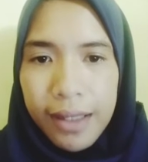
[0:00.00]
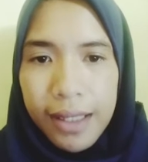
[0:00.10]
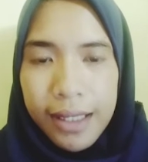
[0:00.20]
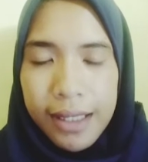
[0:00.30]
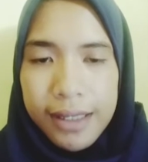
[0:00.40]

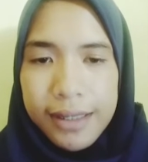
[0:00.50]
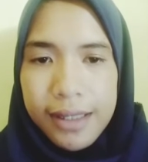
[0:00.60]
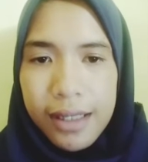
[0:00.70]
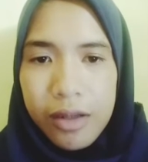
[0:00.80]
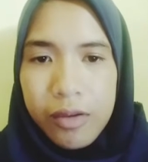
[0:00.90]
and
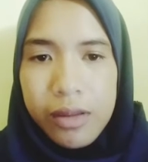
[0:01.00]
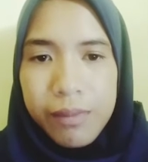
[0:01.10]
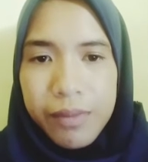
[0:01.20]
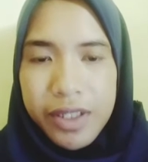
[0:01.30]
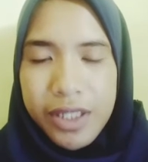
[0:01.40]
I will
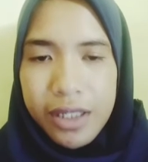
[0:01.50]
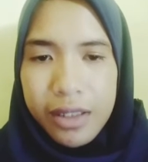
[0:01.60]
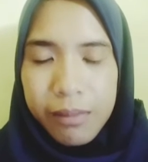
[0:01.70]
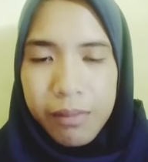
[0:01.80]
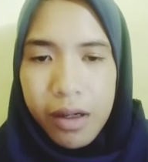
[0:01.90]
present
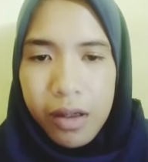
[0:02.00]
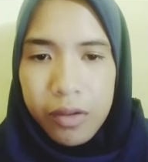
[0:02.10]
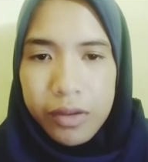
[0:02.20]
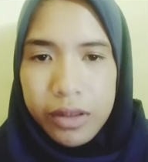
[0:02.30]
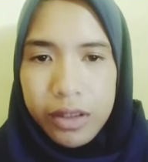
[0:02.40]

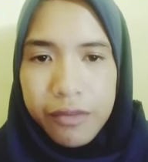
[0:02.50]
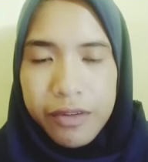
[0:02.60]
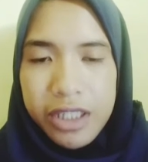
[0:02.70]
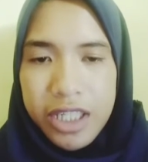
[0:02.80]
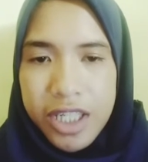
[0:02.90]
about
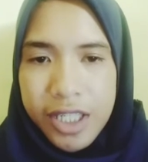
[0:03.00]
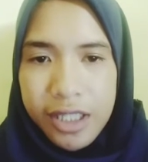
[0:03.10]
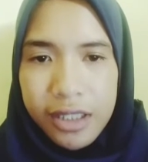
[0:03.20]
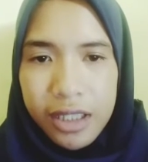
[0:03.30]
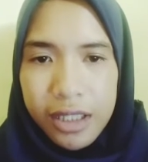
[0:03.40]

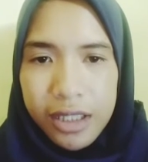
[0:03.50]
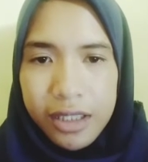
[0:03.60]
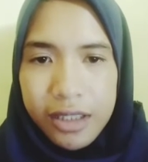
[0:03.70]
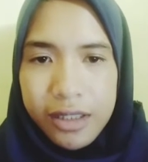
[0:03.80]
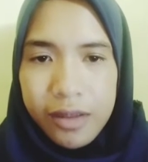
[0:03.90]
definition
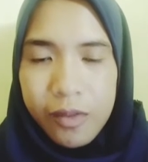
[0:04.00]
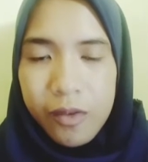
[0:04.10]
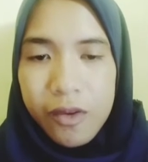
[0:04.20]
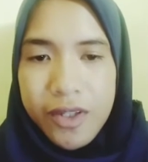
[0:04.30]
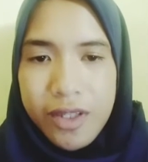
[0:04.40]
and
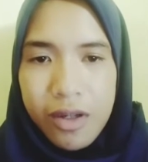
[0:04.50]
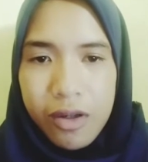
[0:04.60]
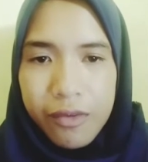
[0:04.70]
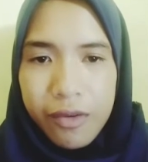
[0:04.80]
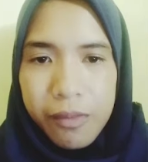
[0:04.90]
rules
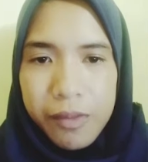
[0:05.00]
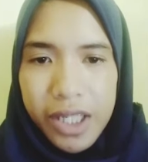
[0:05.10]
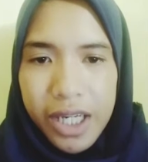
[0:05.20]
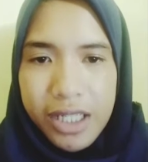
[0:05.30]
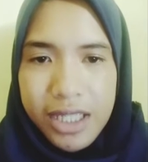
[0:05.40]
of
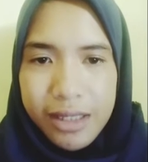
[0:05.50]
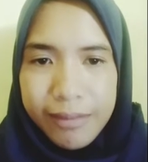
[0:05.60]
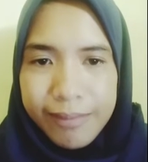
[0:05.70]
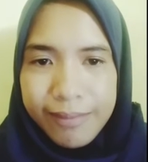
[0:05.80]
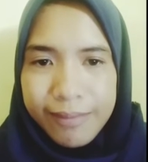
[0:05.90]
communication.
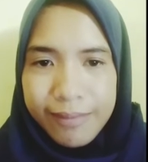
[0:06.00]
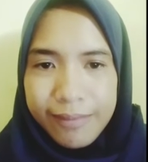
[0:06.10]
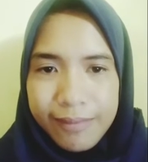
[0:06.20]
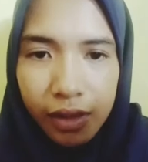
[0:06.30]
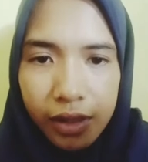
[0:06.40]

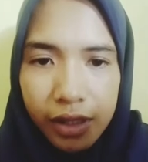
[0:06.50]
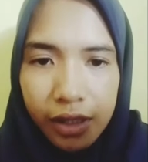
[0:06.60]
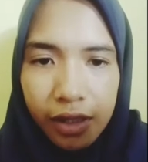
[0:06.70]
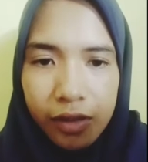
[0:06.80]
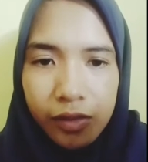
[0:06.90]

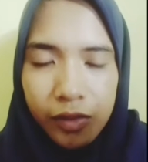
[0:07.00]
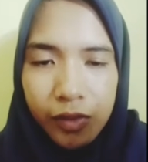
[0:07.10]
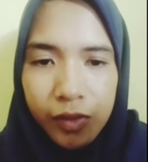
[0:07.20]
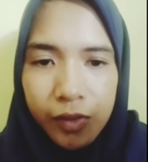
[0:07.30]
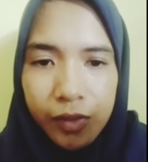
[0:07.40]
There are
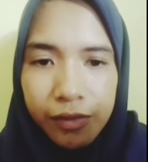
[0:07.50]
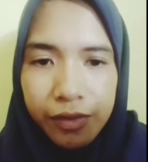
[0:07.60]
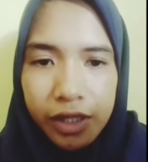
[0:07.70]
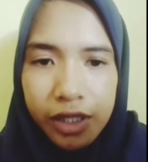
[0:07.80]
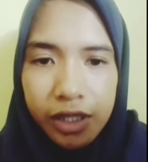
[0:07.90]
two
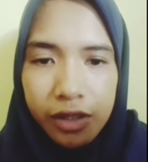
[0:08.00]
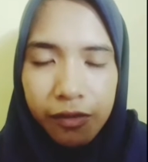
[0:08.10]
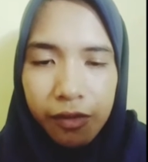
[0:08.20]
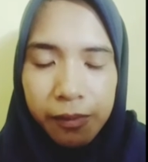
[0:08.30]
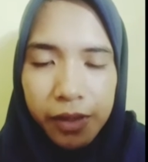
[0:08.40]
definitions
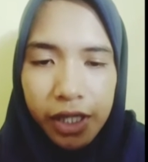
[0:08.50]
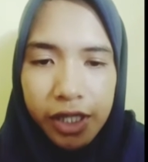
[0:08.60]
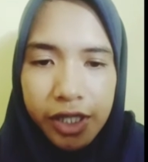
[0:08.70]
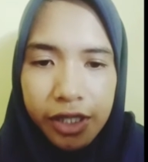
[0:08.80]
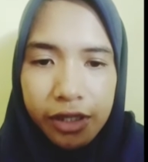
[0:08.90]
of
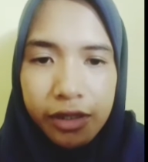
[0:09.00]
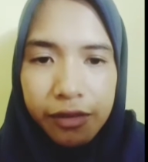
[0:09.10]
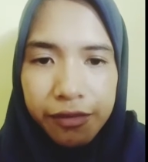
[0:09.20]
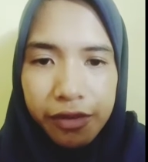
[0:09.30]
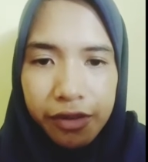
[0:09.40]
communication. The
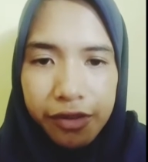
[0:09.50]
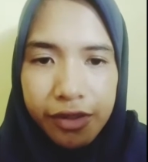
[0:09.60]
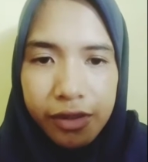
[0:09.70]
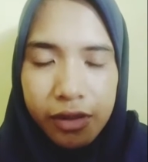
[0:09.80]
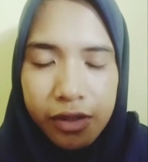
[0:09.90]

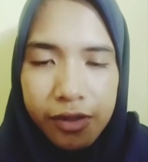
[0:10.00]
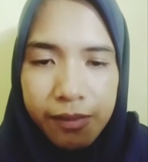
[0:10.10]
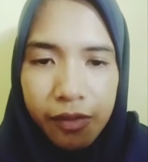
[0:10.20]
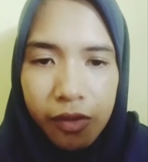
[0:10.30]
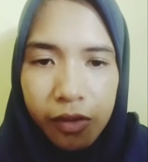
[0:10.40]
first is
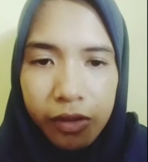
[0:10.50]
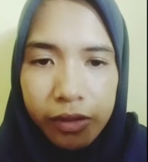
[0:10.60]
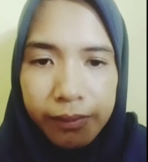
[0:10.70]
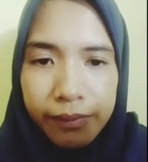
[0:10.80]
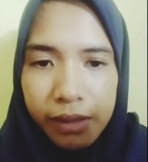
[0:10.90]

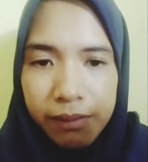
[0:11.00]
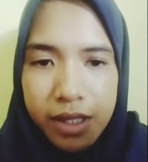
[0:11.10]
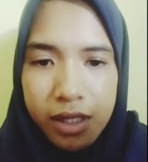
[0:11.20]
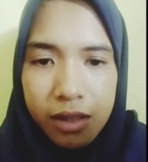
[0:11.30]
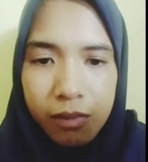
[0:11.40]
from
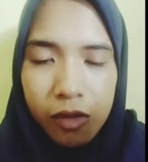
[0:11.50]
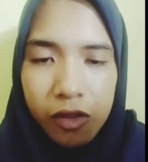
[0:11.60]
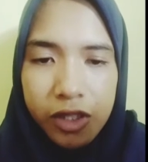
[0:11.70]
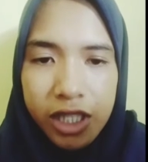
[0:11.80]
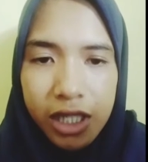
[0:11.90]

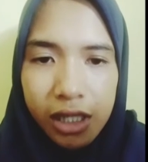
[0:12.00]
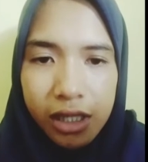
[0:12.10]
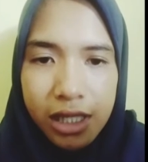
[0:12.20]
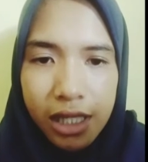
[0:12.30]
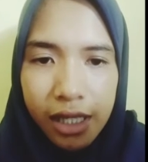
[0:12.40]
epistemology and
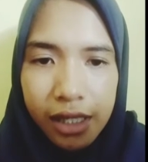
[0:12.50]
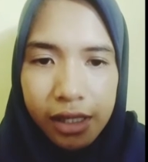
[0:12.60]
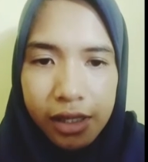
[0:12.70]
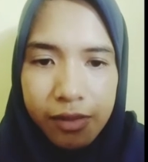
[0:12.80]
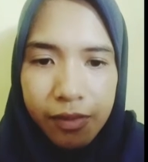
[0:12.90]
the
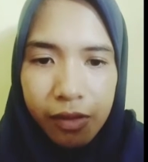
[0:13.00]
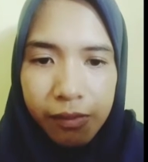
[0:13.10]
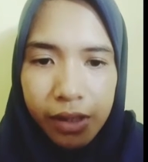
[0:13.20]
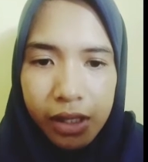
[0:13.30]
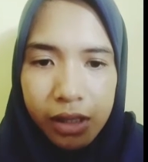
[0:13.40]
second is from
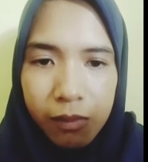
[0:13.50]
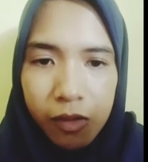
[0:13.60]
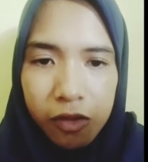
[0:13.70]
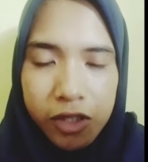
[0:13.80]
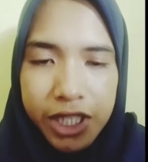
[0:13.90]

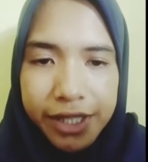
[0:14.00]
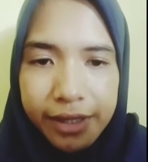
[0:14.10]
etymology.